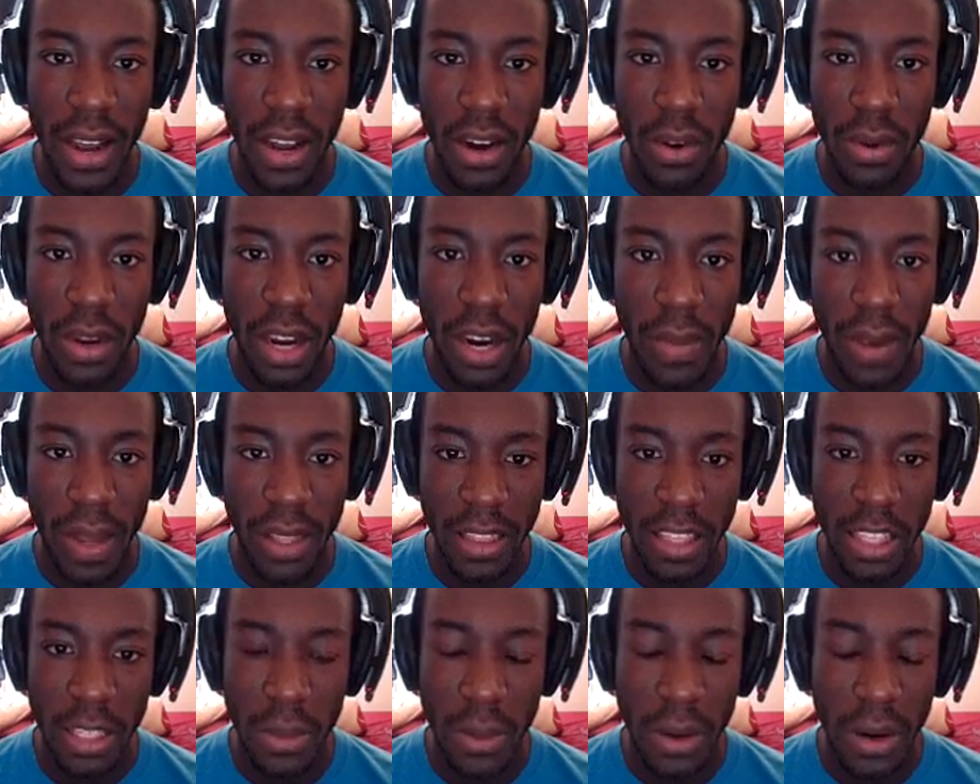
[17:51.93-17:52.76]
I don't care
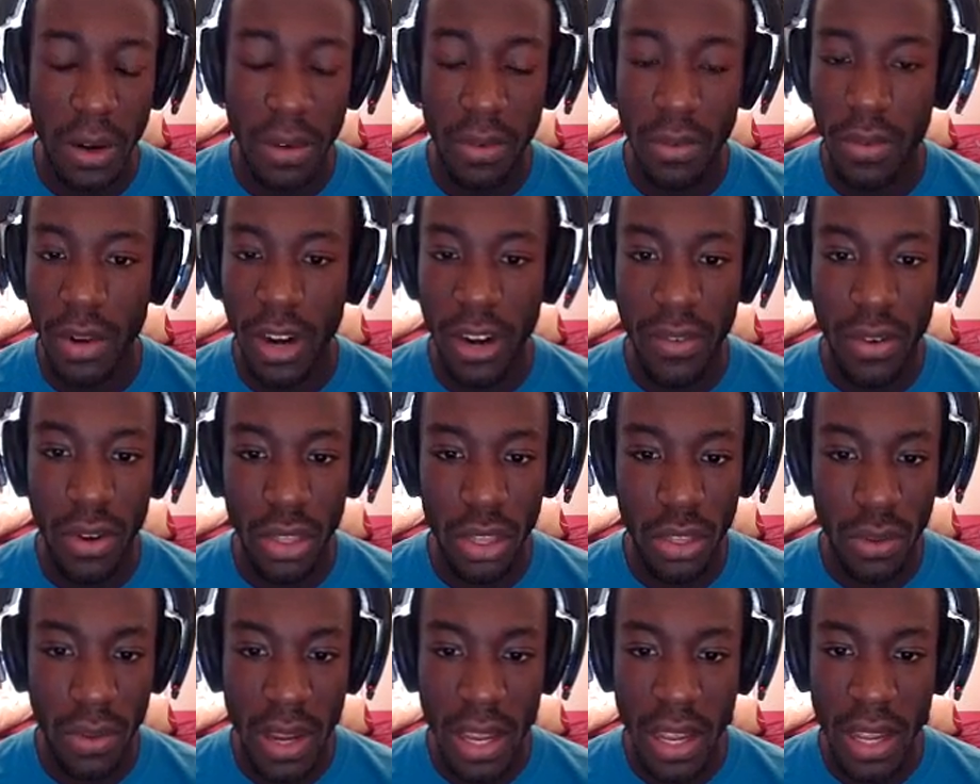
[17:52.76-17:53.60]
about this part. Whatever,
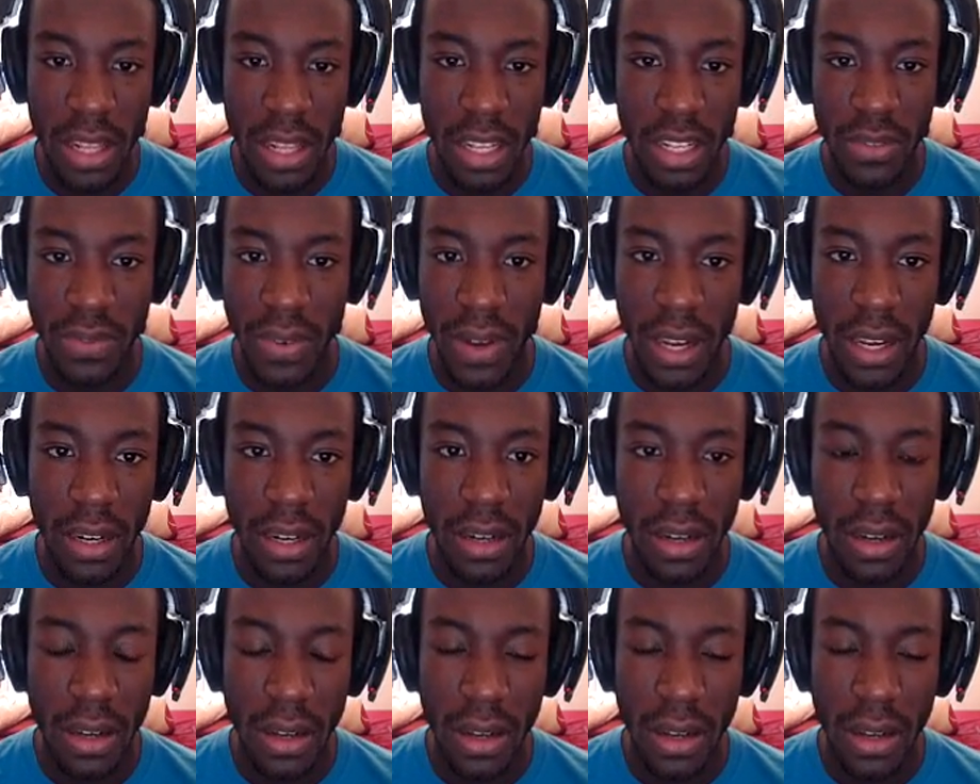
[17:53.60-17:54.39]
three is fine.